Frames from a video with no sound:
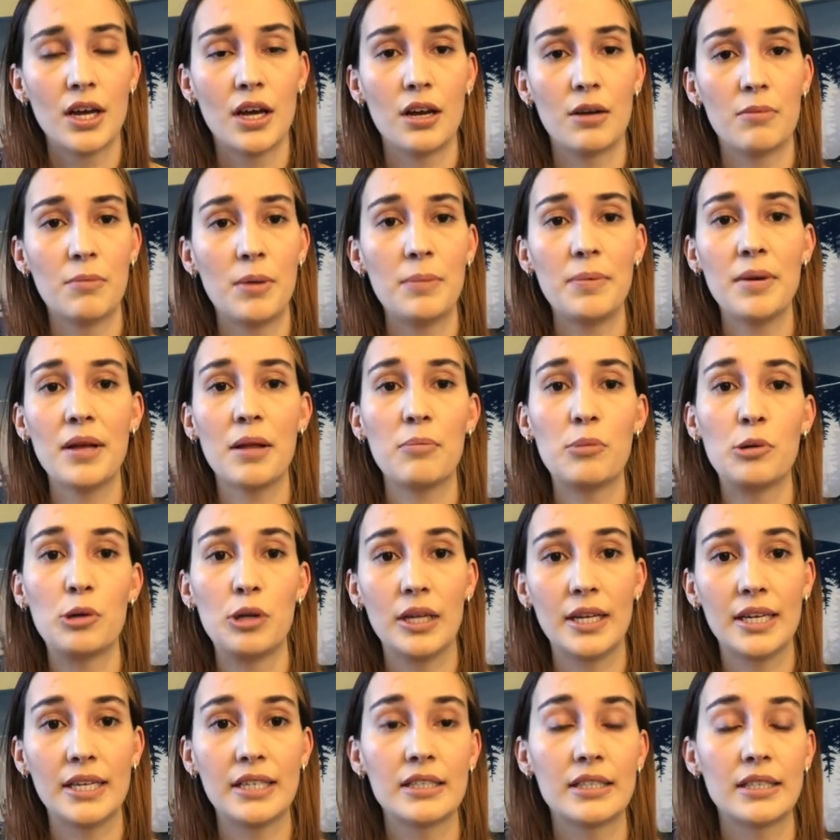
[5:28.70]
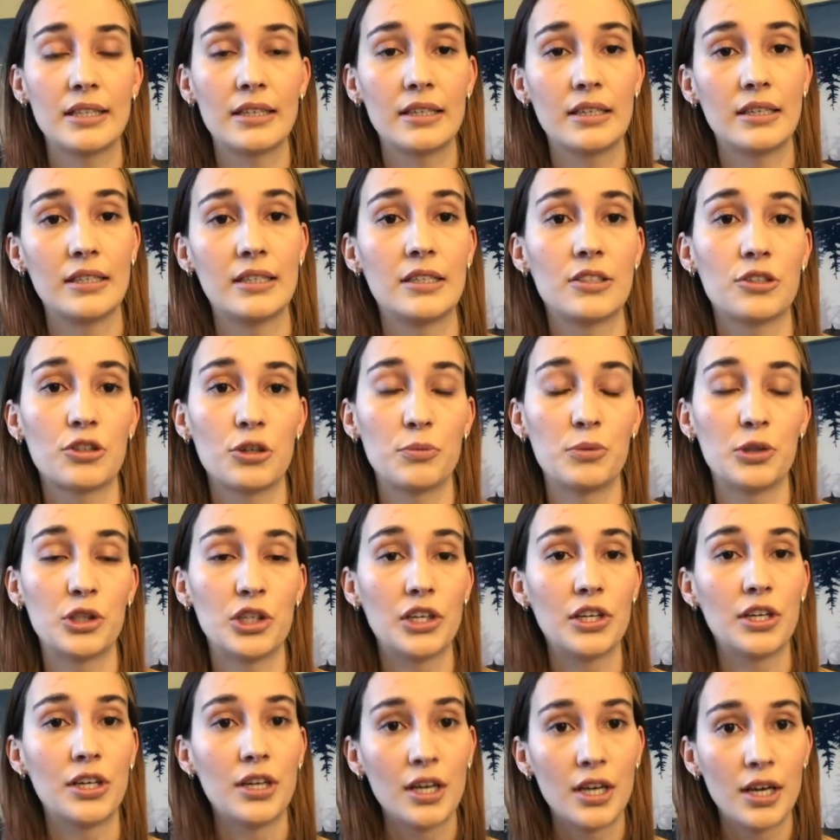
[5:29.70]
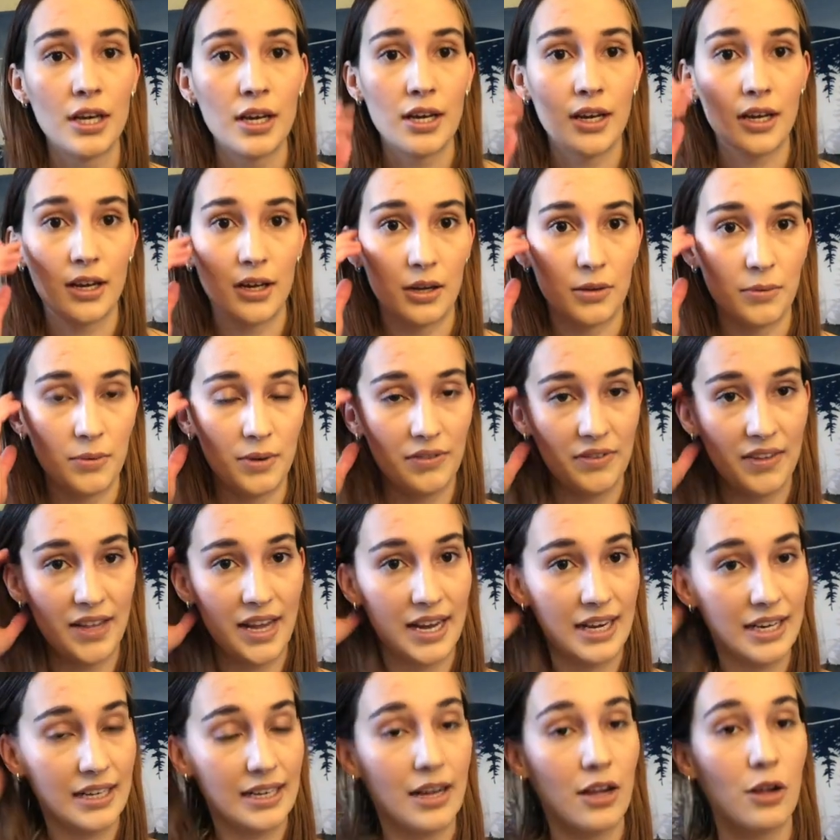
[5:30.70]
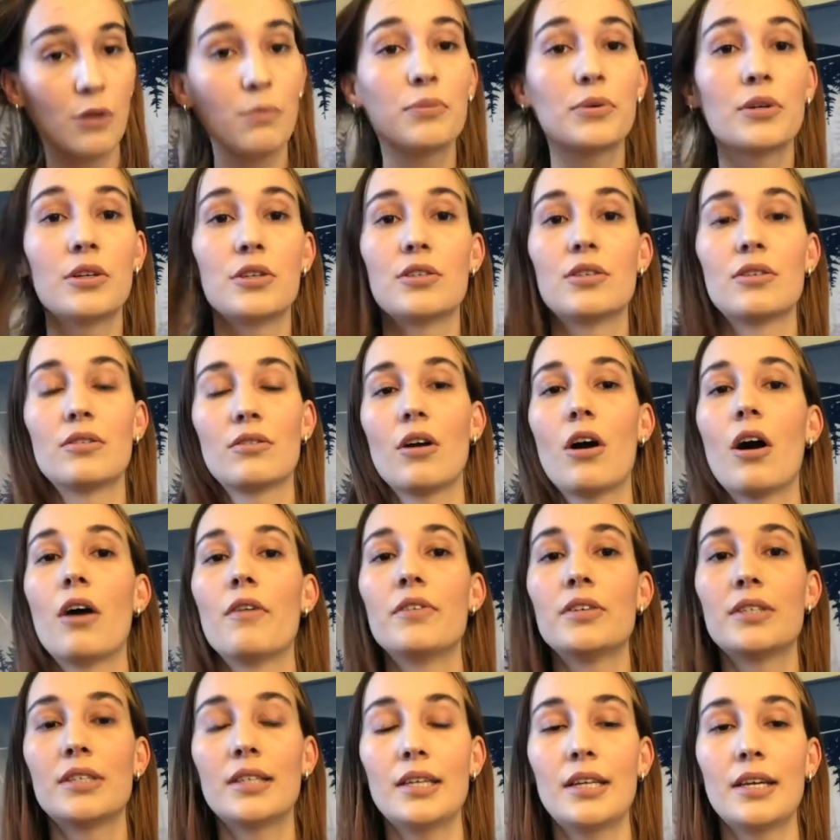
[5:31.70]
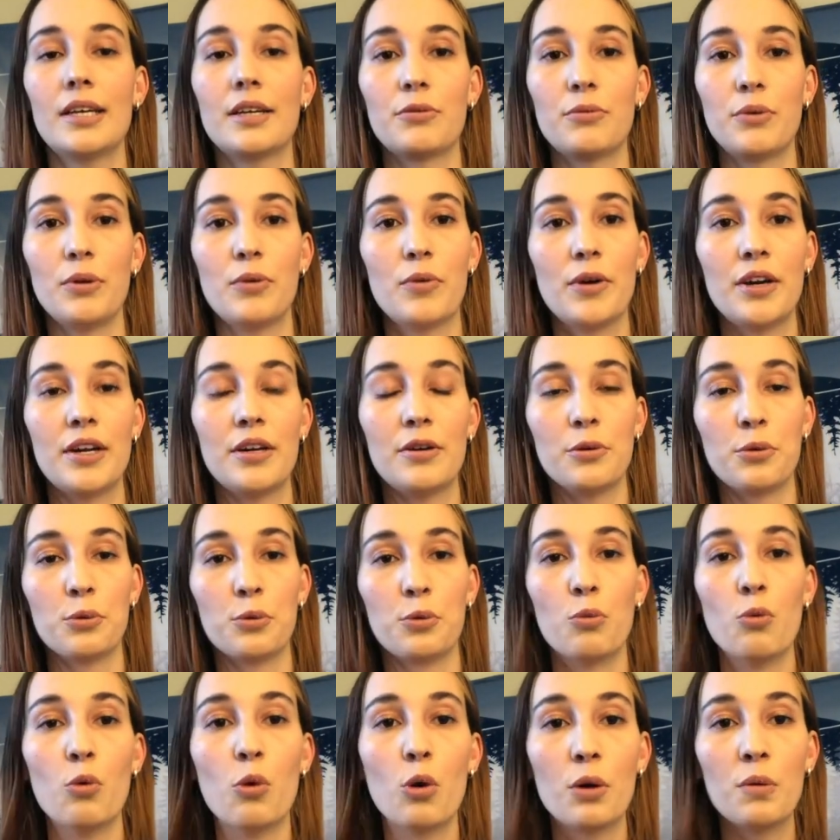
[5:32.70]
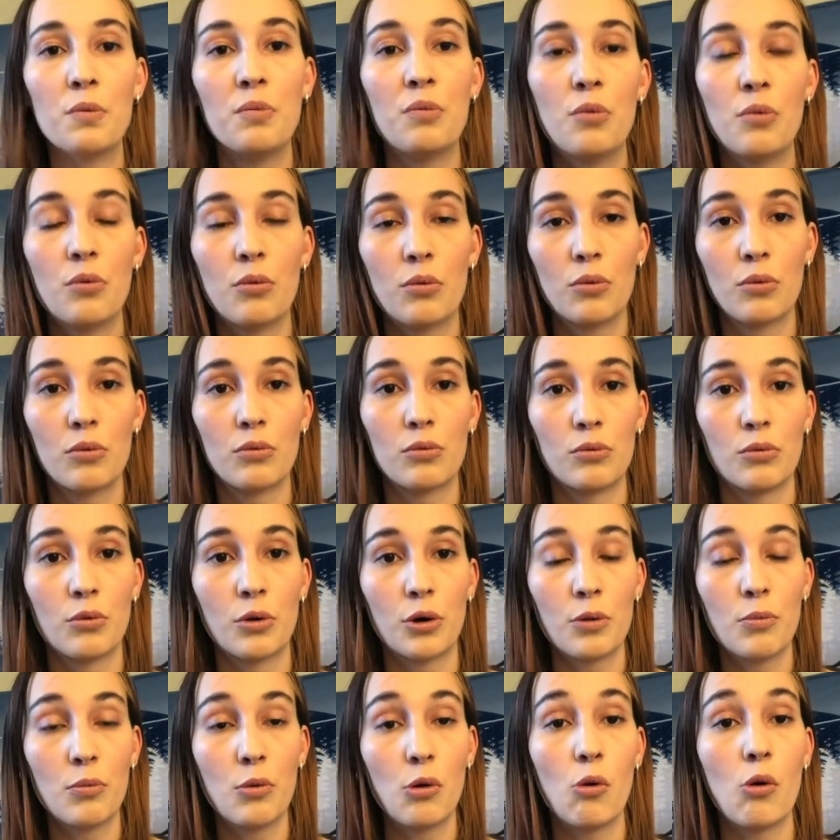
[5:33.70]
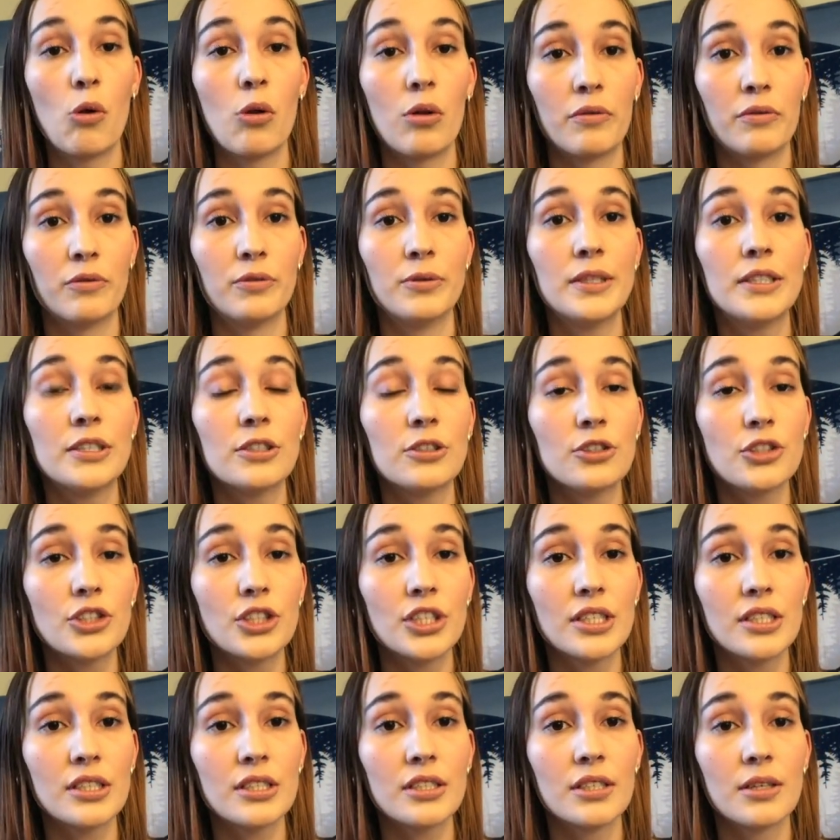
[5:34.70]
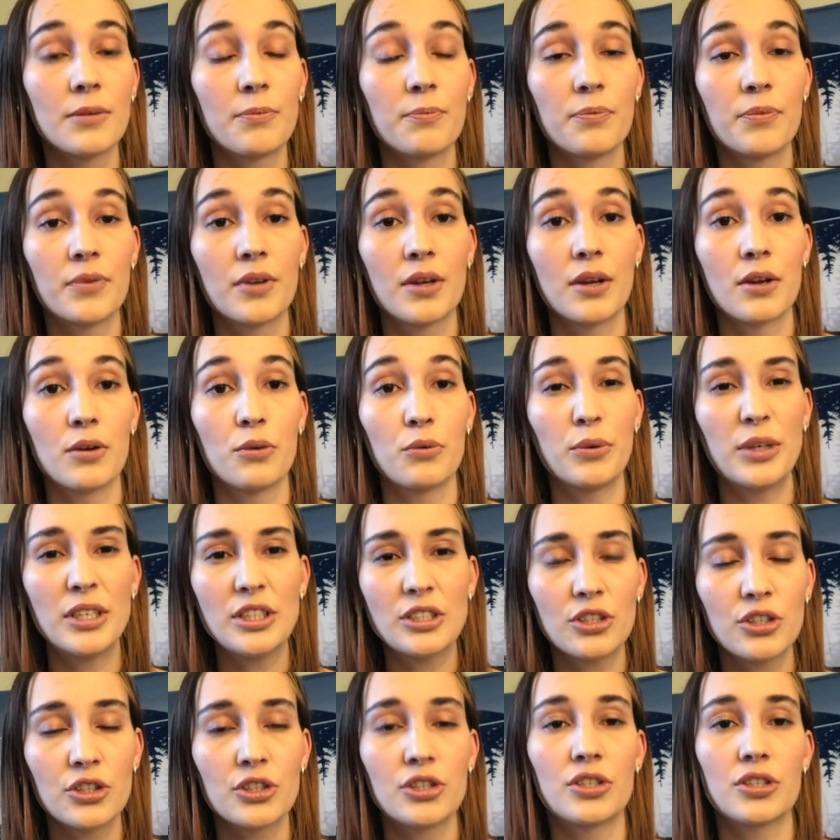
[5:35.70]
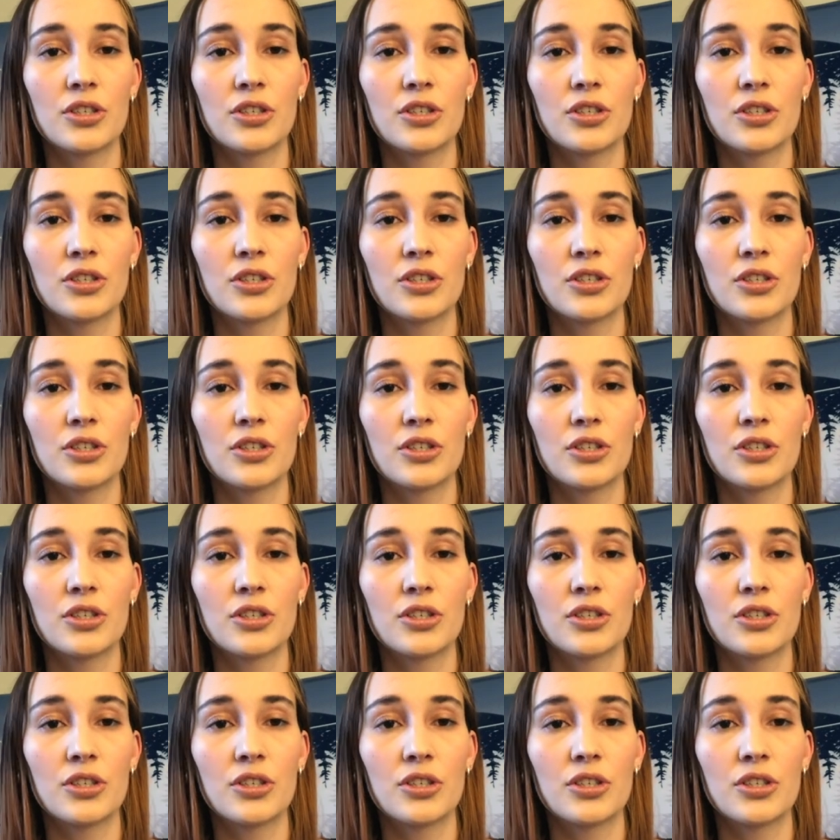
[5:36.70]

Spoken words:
Maybe I'll put links in the description if that can help, because obviously like we went in a wormhole of research.